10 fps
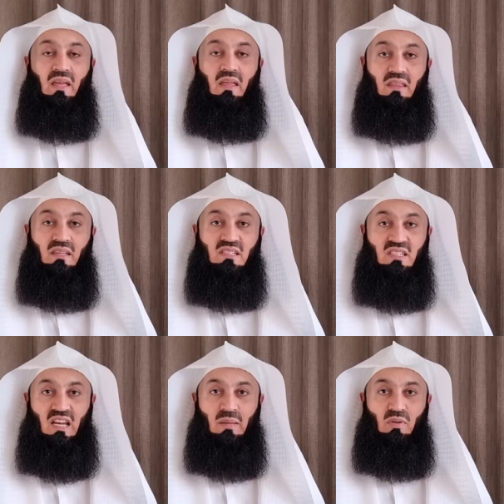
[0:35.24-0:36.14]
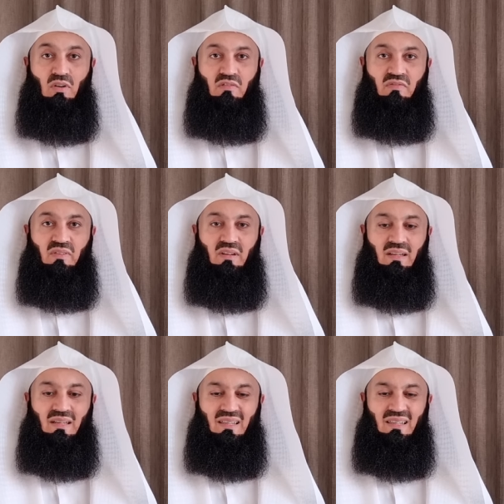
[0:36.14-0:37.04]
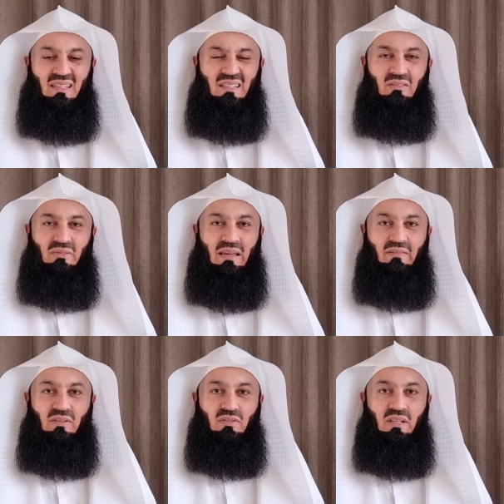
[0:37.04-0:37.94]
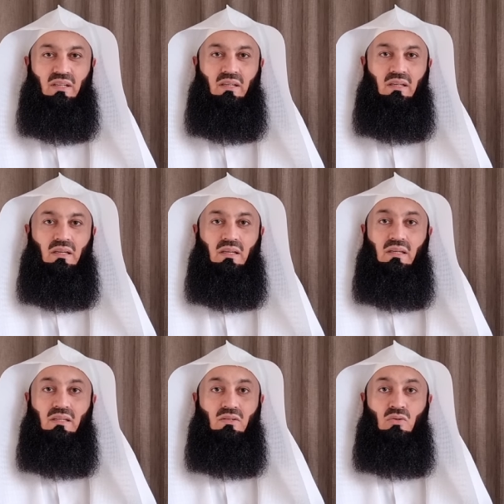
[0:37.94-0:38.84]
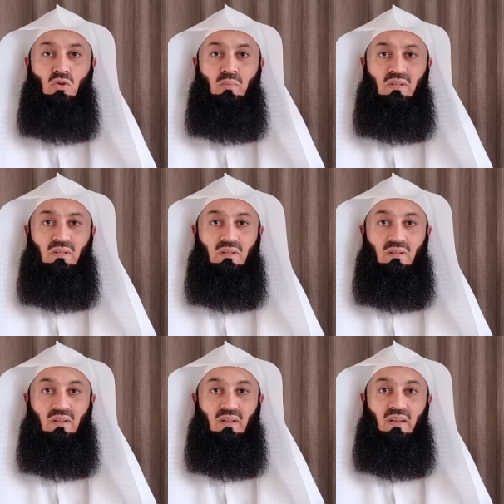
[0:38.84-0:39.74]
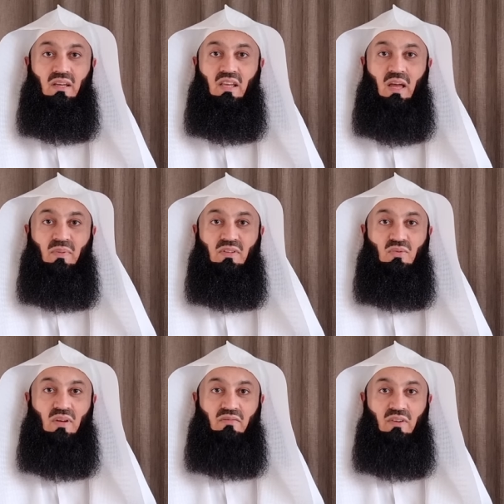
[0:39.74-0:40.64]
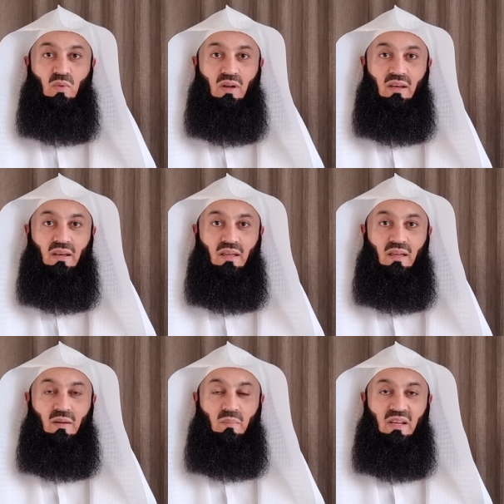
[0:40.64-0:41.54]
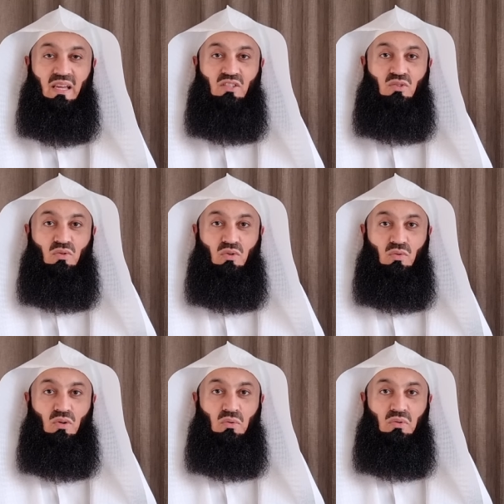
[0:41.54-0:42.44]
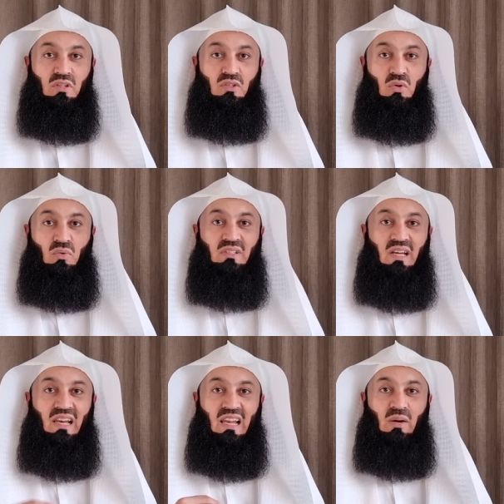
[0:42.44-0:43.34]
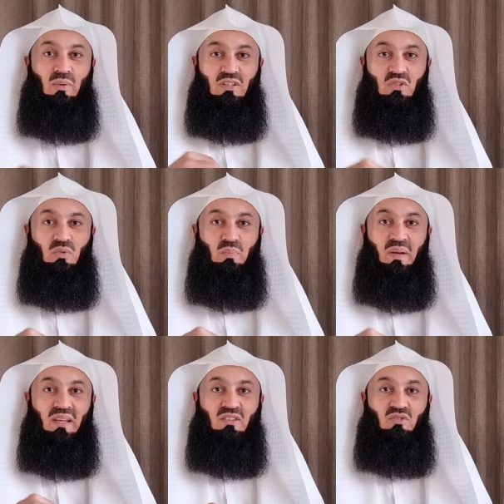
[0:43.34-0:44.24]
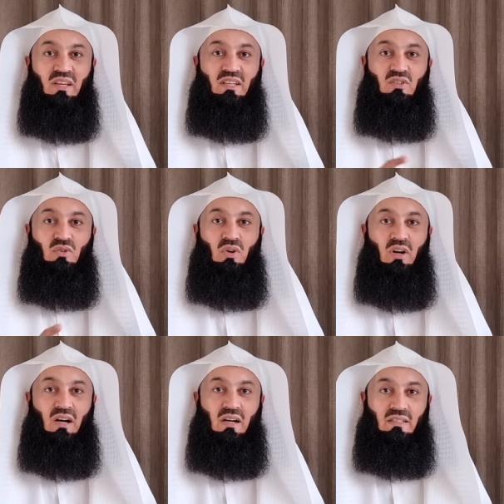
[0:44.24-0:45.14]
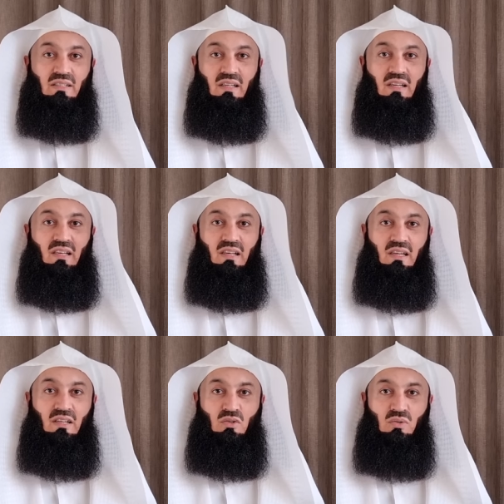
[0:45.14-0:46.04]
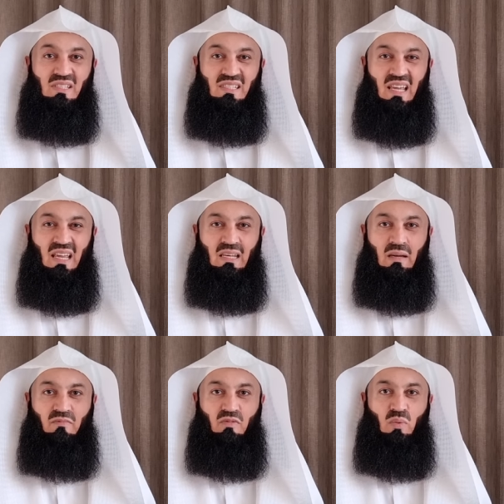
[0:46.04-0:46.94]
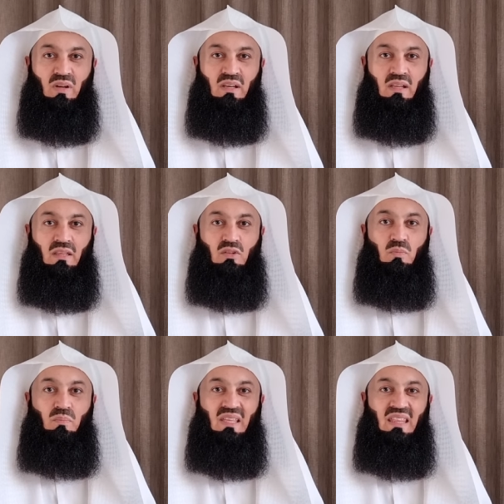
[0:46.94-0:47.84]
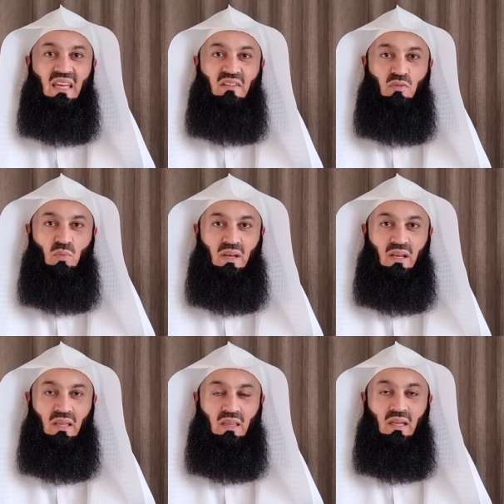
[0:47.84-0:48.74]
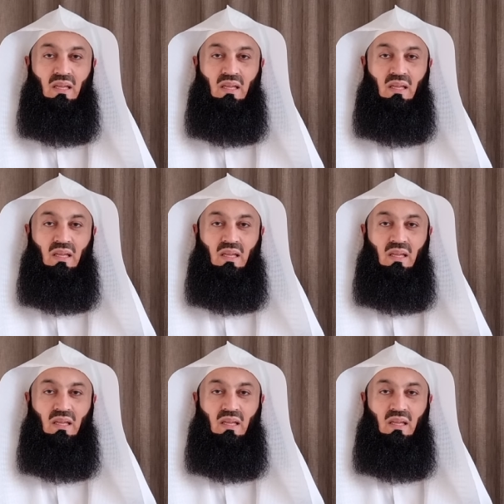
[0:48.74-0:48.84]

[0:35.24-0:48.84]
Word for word: this type of little rivalry is normal it happens to everyone but as you grow older don't allow it to penetrate your heart learn to stand up for one another to be there for one another